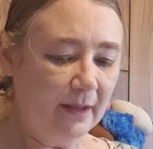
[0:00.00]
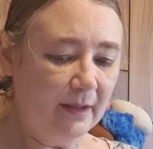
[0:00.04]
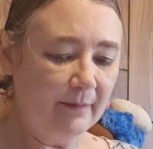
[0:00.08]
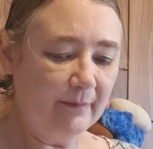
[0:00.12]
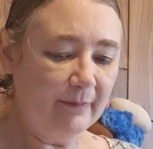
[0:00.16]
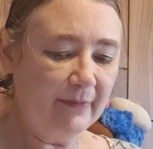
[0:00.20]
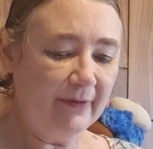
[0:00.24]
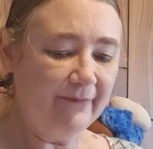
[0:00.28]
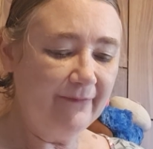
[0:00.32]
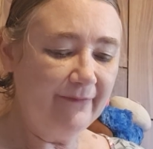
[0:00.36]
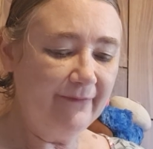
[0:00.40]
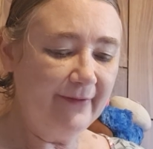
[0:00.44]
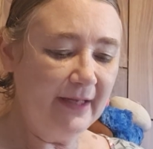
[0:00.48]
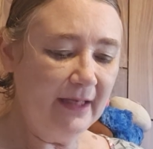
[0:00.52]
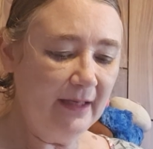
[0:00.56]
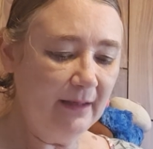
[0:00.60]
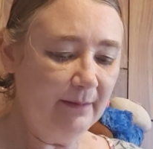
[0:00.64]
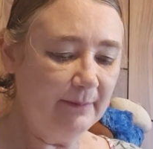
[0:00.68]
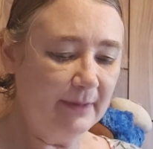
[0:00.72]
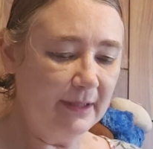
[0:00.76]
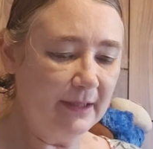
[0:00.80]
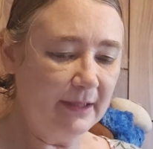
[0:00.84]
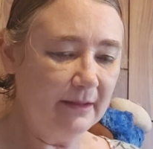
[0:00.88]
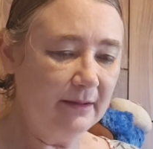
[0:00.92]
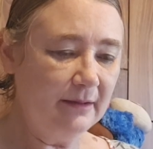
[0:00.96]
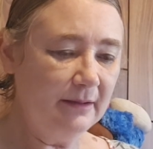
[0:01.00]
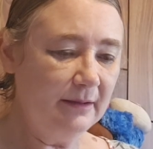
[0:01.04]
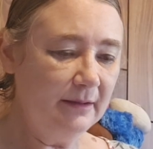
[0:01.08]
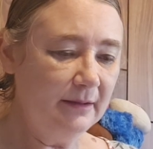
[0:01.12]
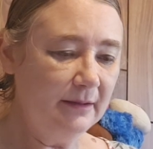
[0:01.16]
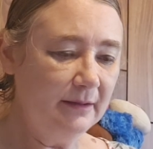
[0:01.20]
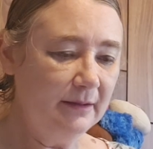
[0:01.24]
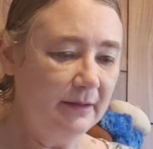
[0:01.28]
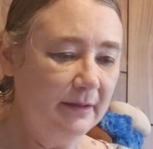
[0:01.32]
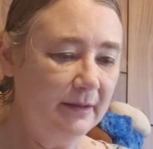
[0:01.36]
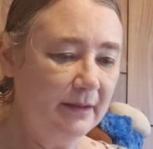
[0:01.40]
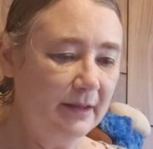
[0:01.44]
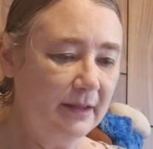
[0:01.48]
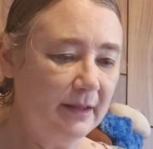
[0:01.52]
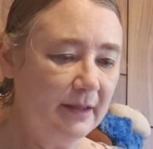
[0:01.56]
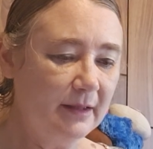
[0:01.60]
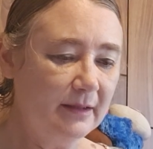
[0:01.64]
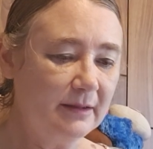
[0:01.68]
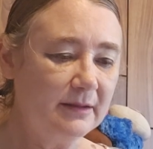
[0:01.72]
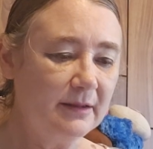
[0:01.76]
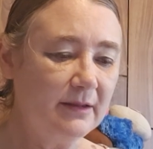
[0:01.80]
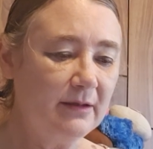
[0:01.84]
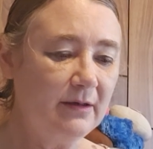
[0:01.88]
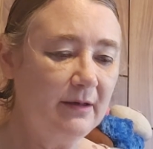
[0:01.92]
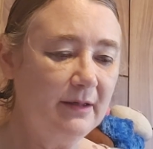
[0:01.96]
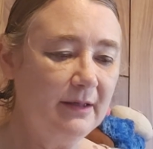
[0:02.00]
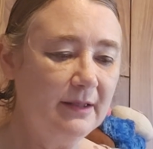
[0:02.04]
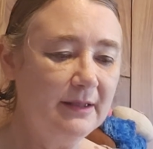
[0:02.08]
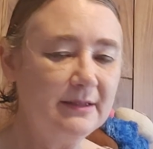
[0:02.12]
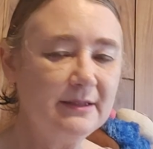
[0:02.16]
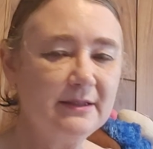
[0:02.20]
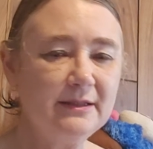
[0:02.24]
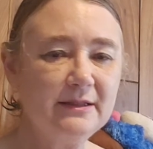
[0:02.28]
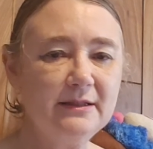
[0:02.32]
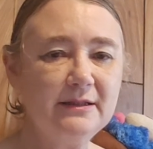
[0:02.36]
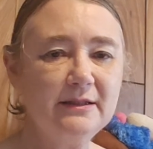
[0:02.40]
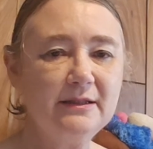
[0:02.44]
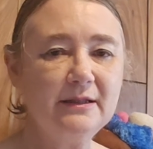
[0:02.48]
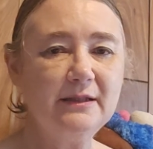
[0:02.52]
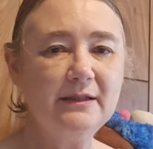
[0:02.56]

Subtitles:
The famine that caused